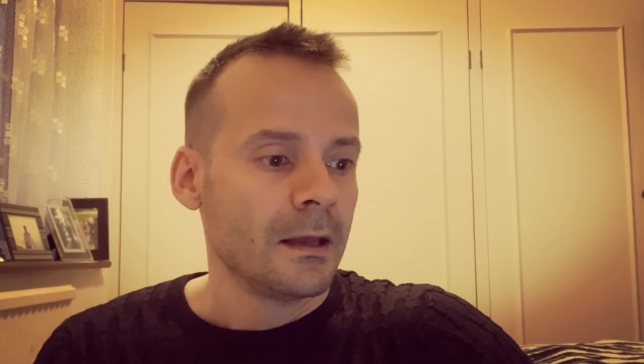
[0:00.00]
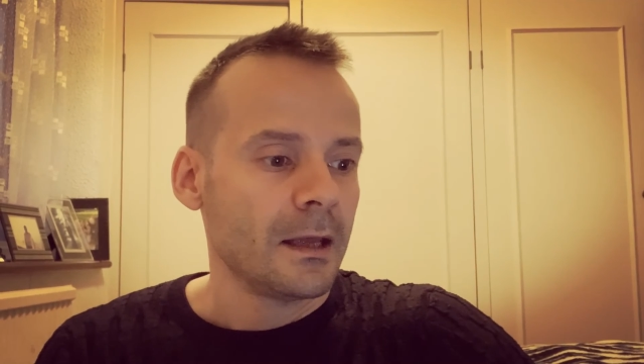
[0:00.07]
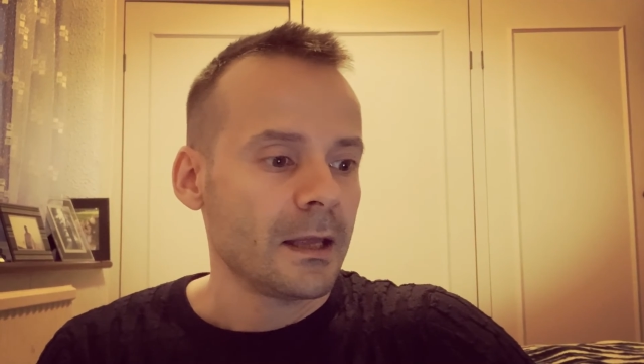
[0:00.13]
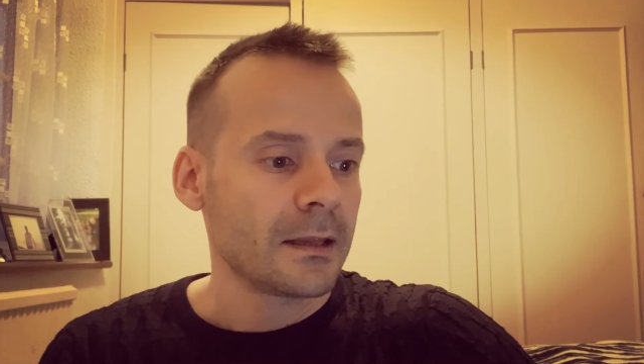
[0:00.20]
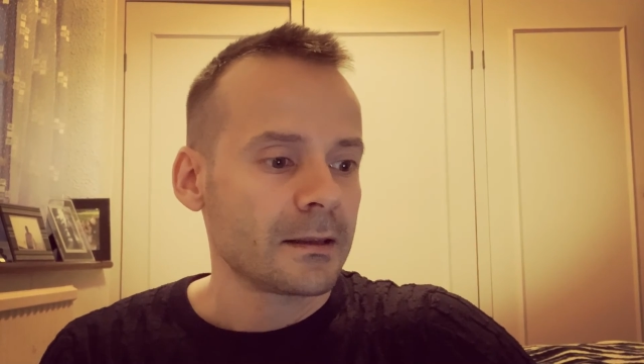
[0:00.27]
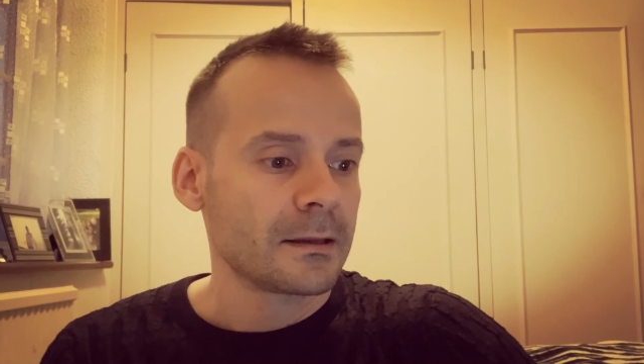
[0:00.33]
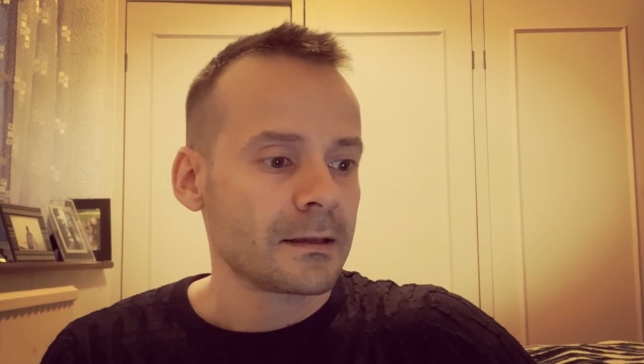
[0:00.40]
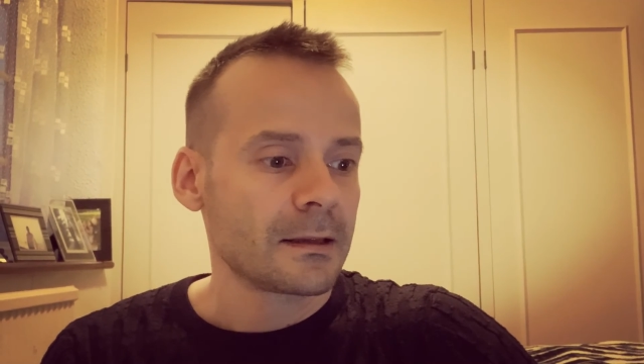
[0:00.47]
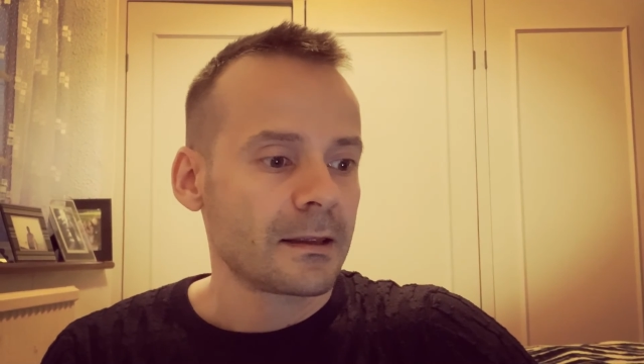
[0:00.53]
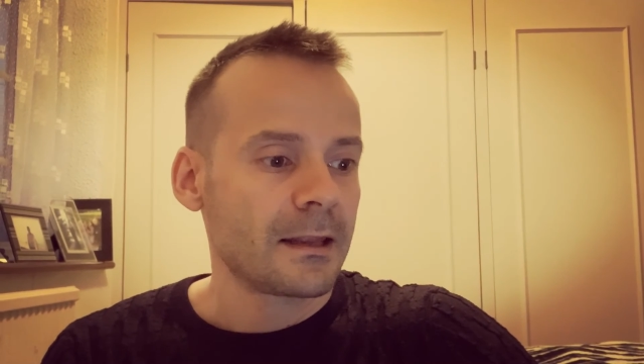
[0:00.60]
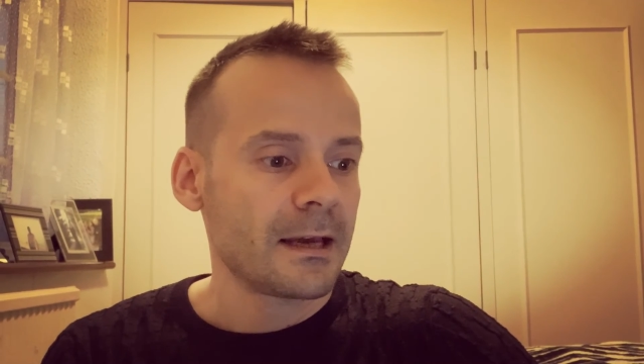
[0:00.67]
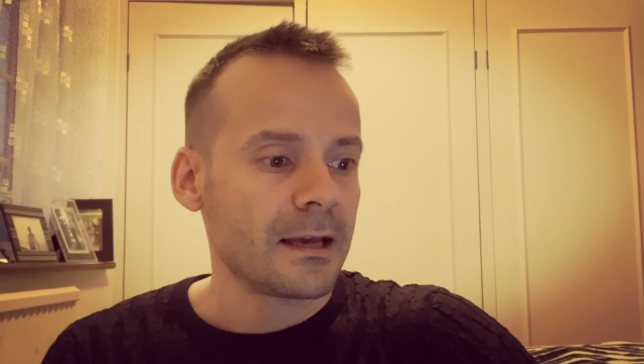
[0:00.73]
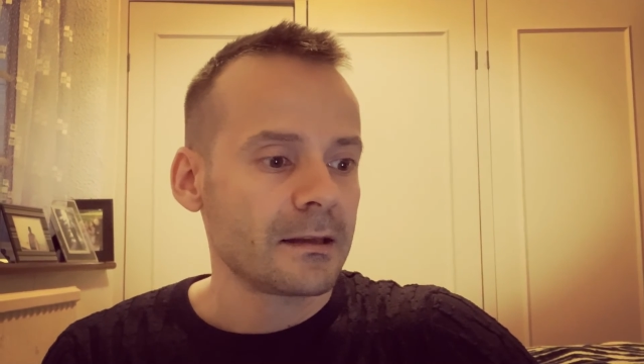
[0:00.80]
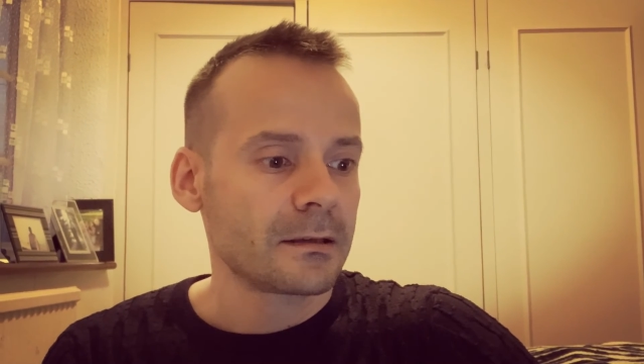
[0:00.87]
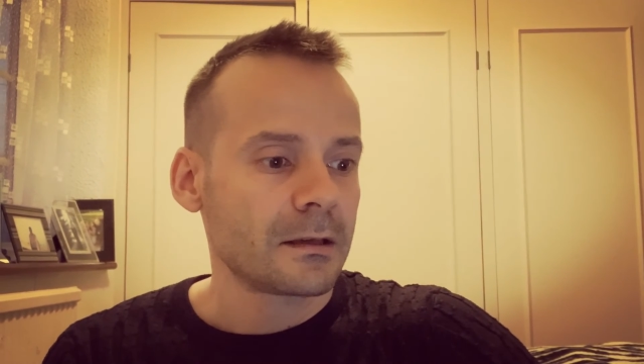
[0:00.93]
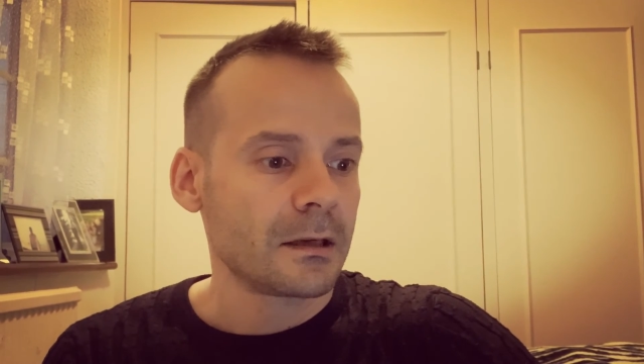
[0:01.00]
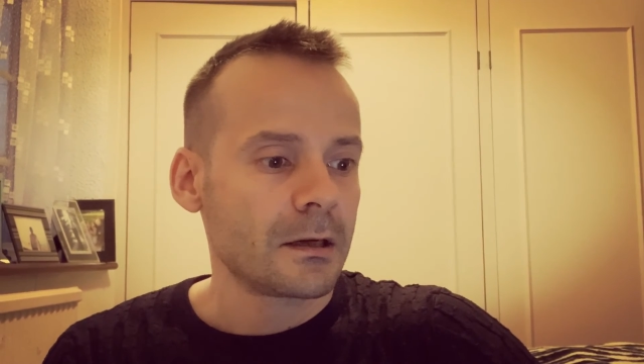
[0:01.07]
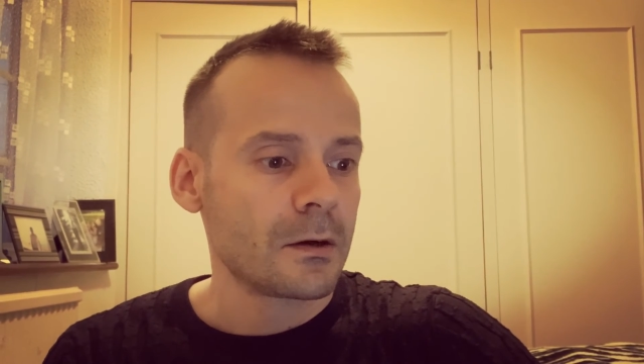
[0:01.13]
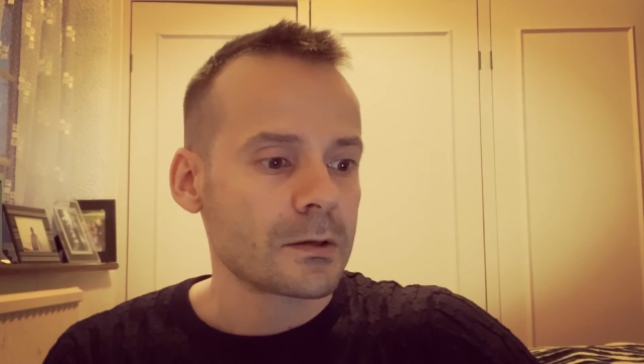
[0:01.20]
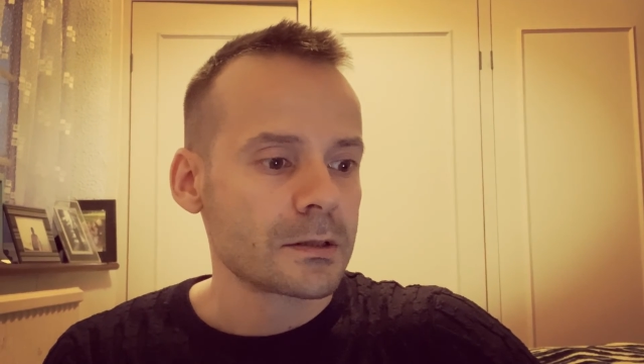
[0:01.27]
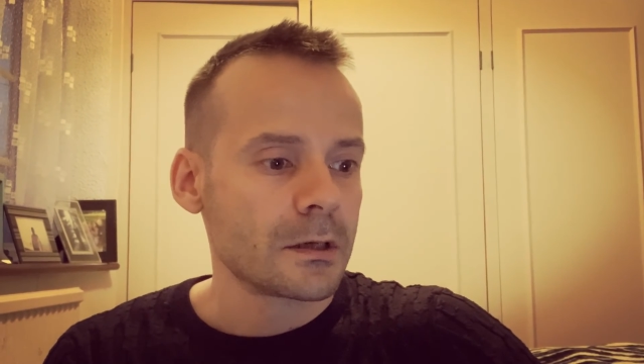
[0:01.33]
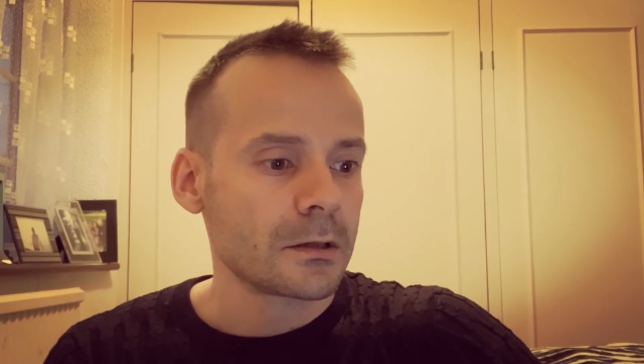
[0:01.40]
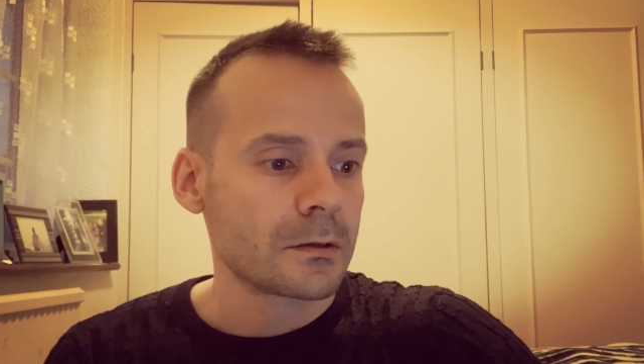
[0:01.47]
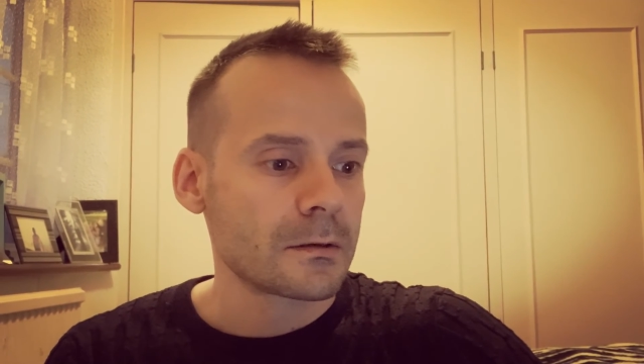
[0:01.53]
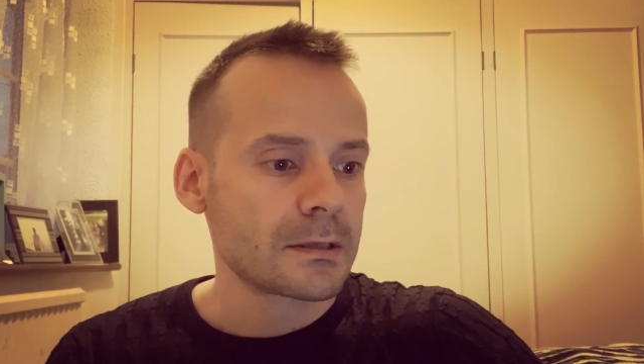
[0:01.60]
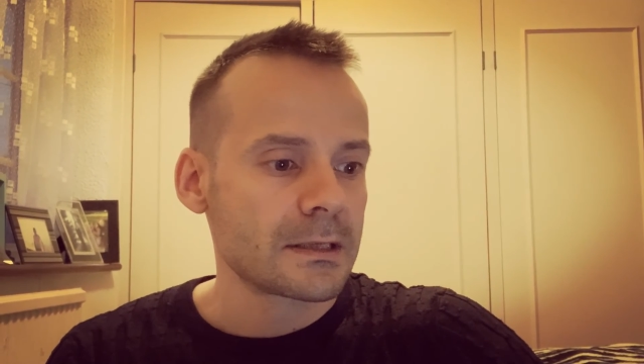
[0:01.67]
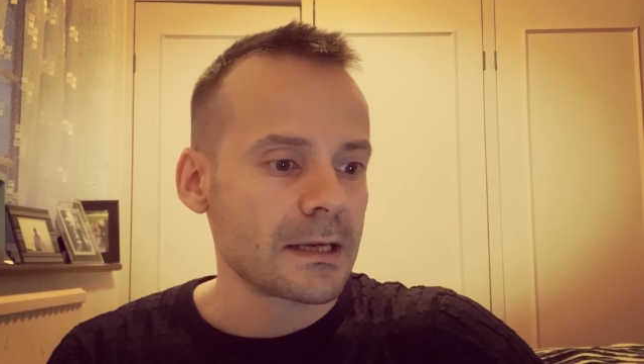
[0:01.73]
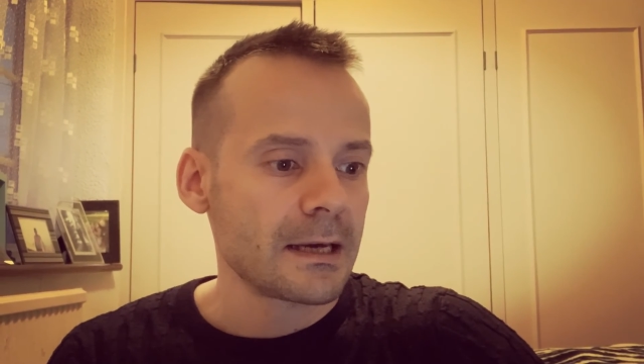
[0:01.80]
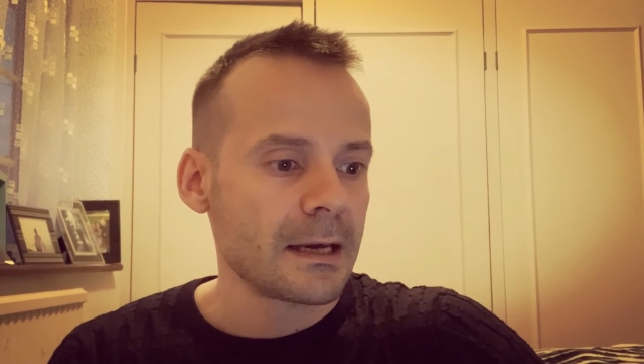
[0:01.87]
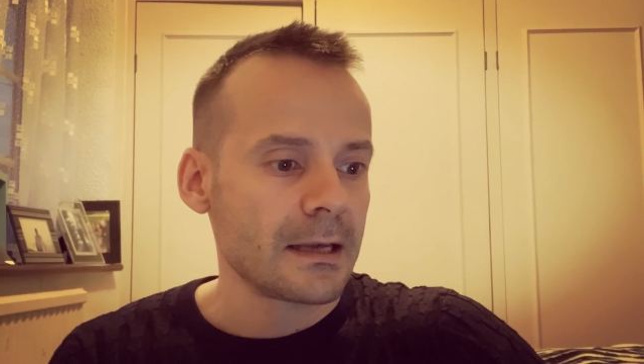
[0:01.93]
And then he goes on to
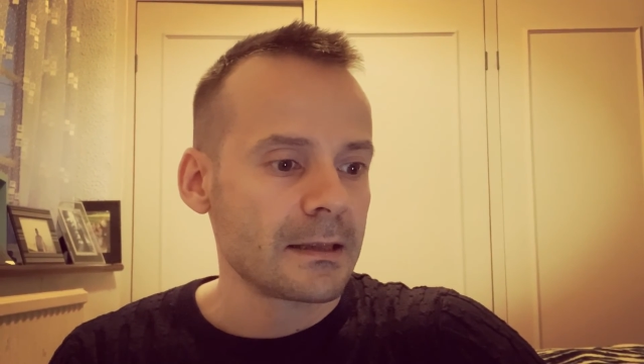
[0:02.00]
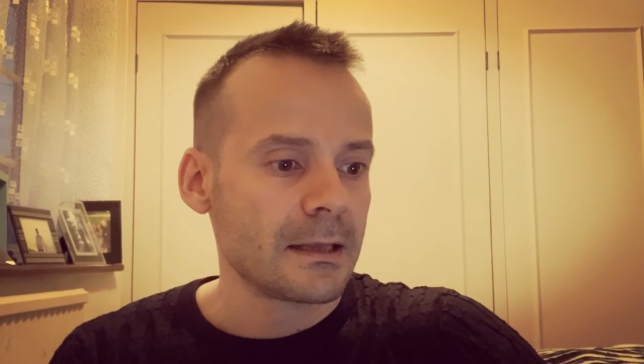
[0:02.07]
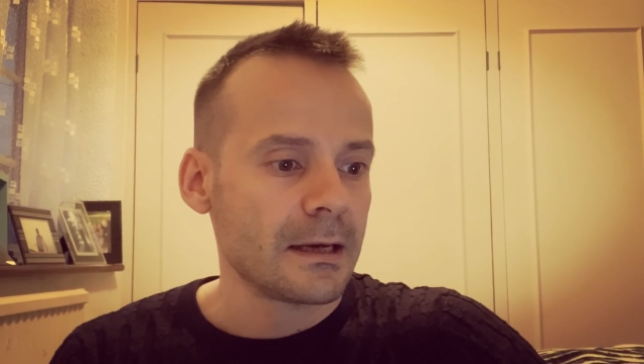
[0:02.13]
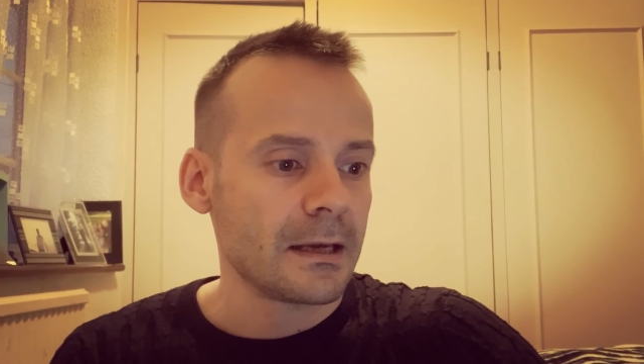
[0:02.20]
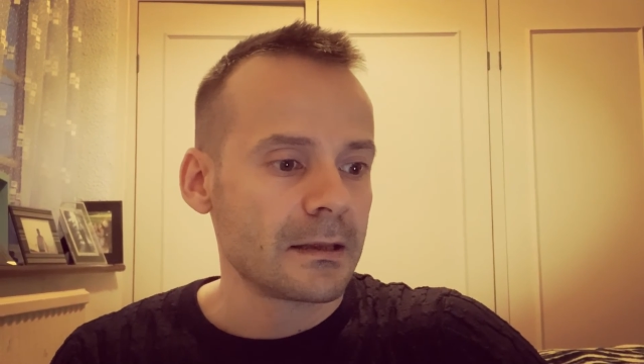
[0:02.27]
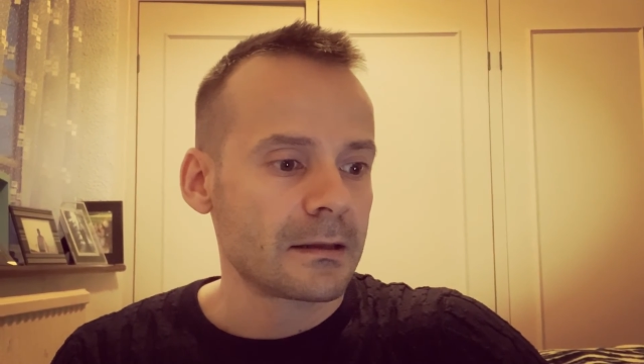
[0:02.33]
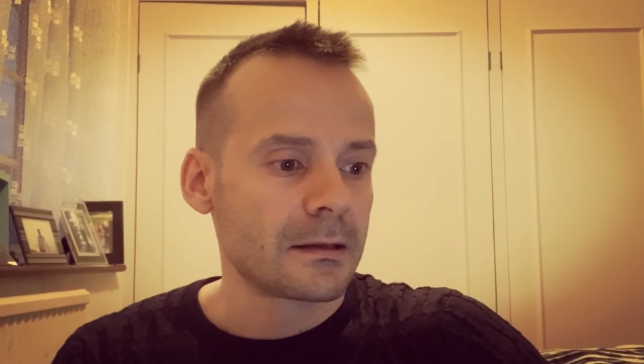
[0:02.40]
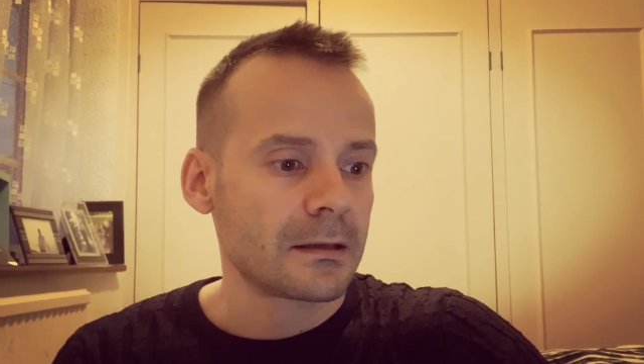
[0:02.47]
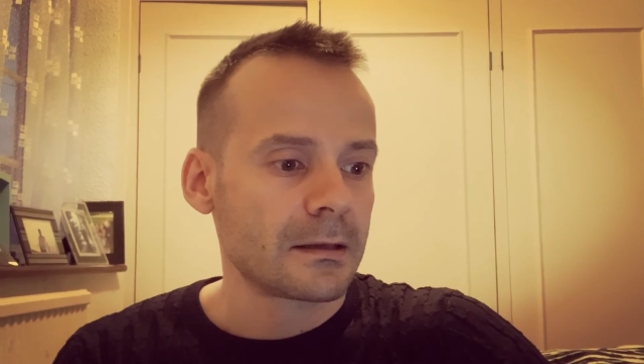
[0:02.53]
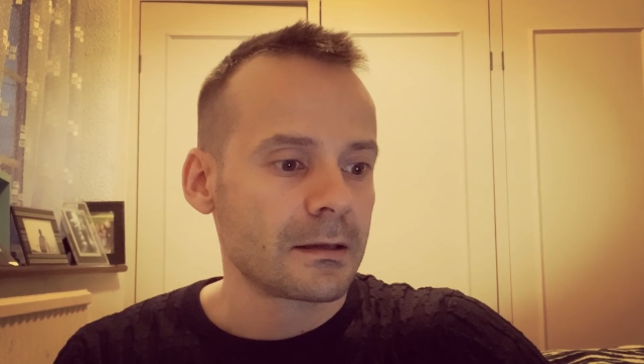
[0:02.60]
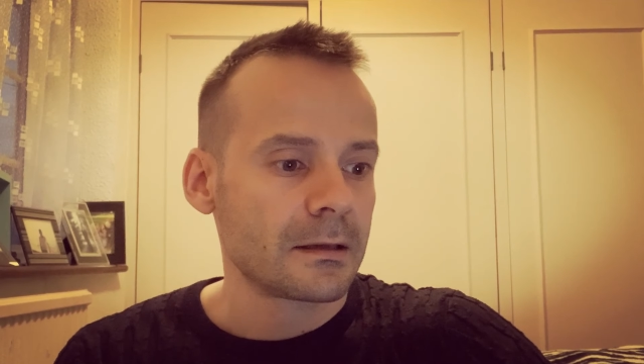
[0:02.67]
say that